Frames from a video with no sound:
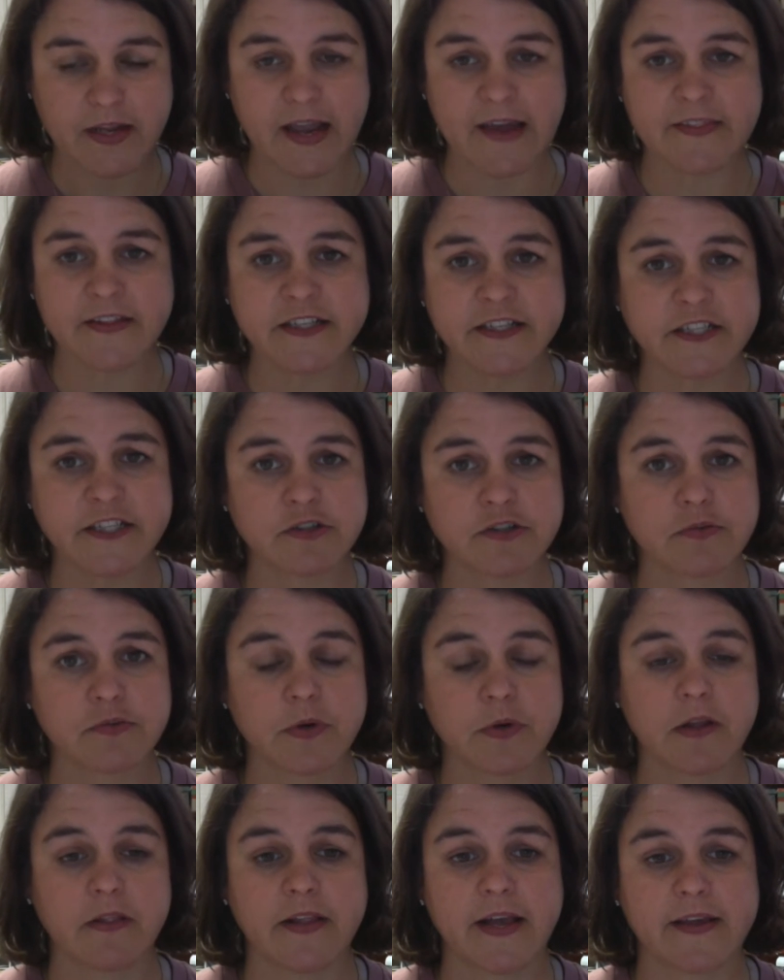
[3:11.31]
and the teachers will
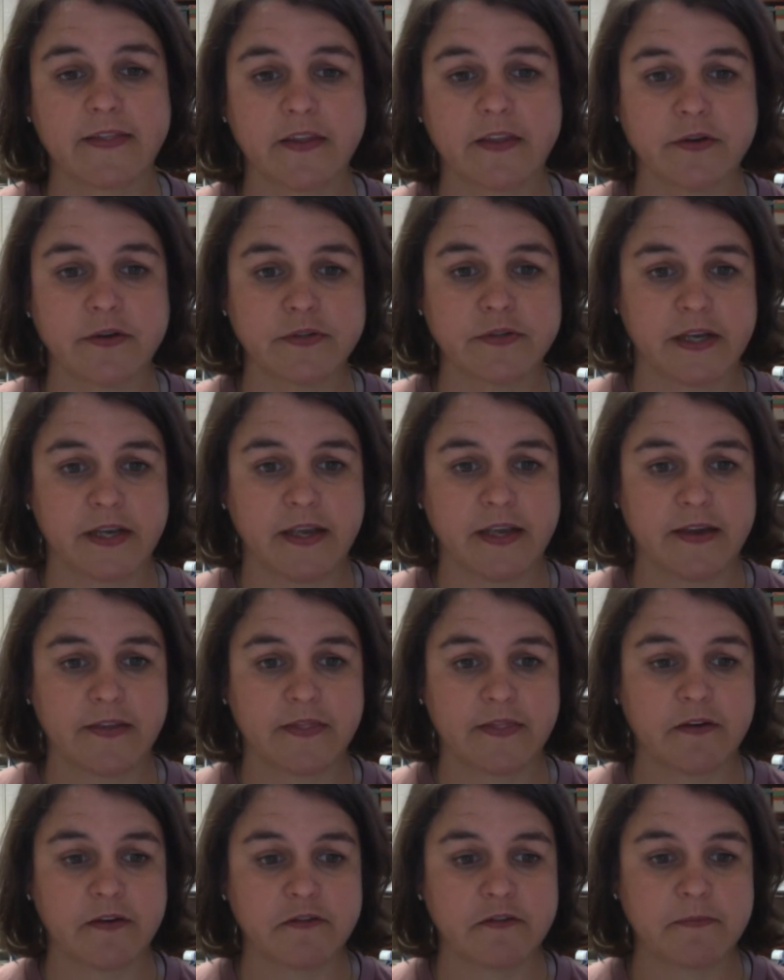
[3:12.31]
collect those and get
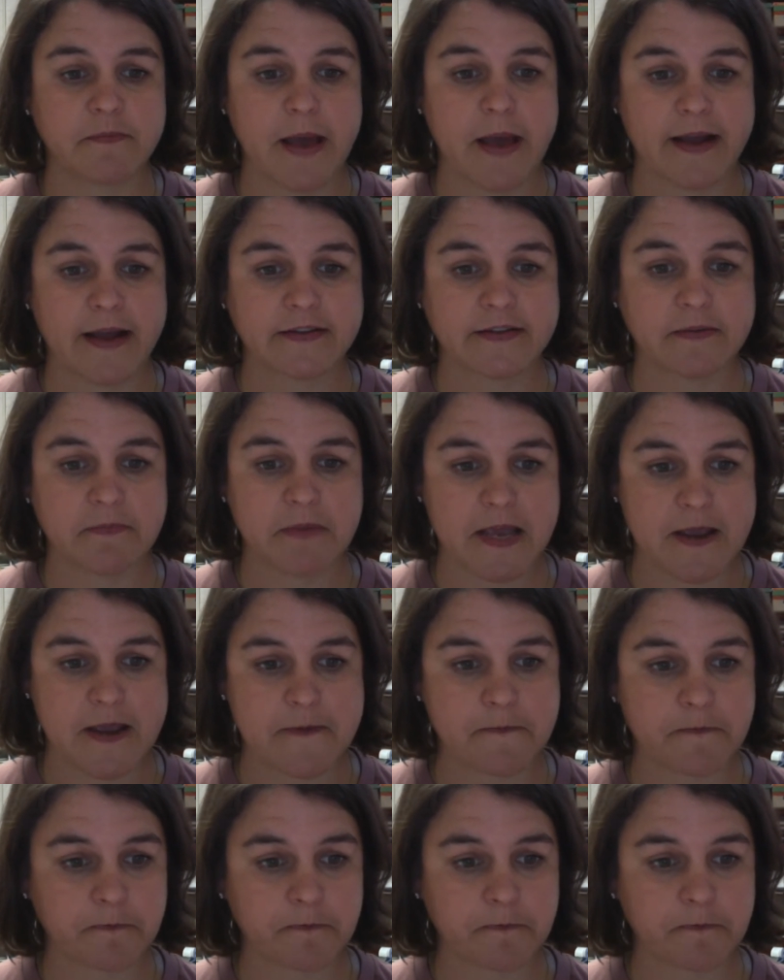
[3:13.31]
those back to me.